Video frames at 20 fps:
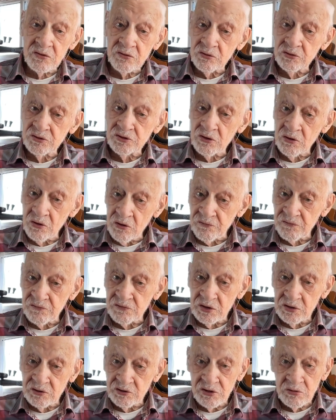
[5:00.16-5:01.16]
chords are often
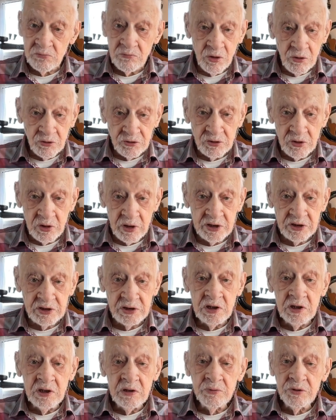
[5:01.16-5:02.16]
used to modulate
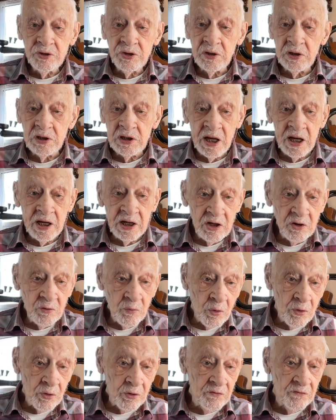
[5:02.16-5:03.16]
between any
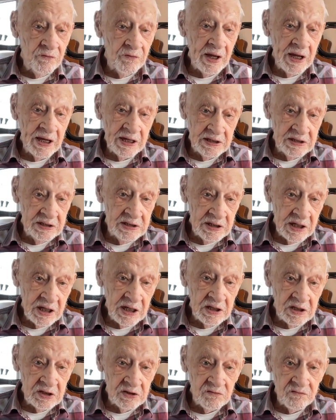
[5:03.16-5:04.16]
one of 8
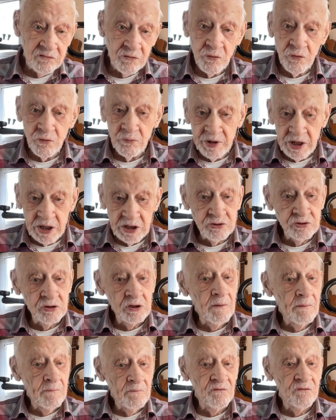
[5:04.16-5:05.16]
keys, 4 major
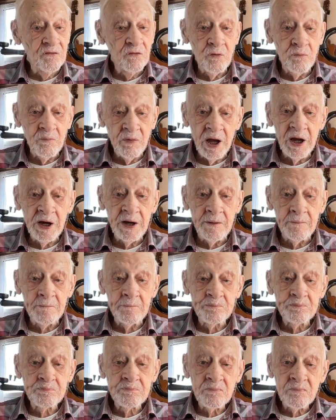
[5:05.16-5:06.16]
and 4 minor.
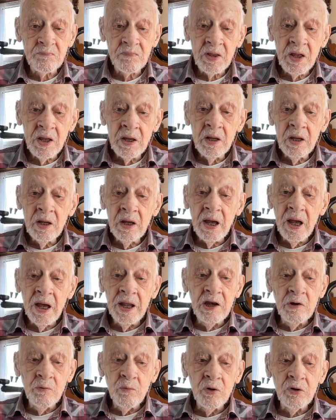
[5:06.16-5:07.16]

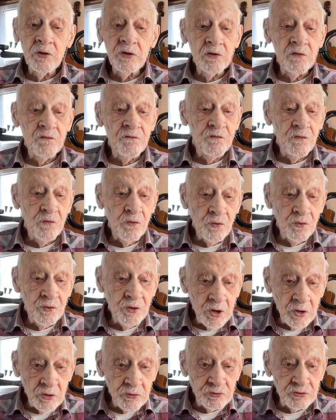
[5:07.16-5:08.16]
Any one of the 4
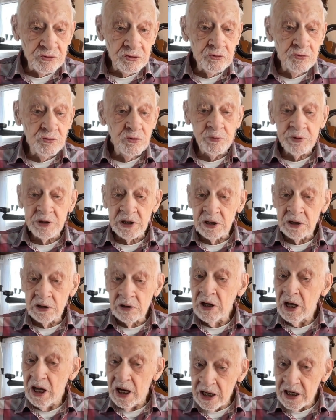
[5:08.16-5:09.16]
notes could be a
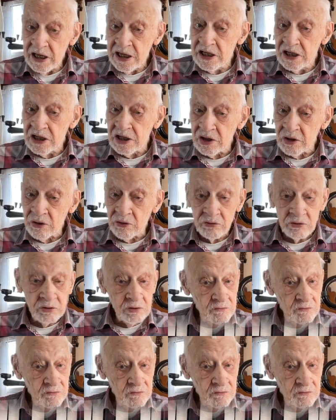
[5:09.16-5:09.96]
leading note.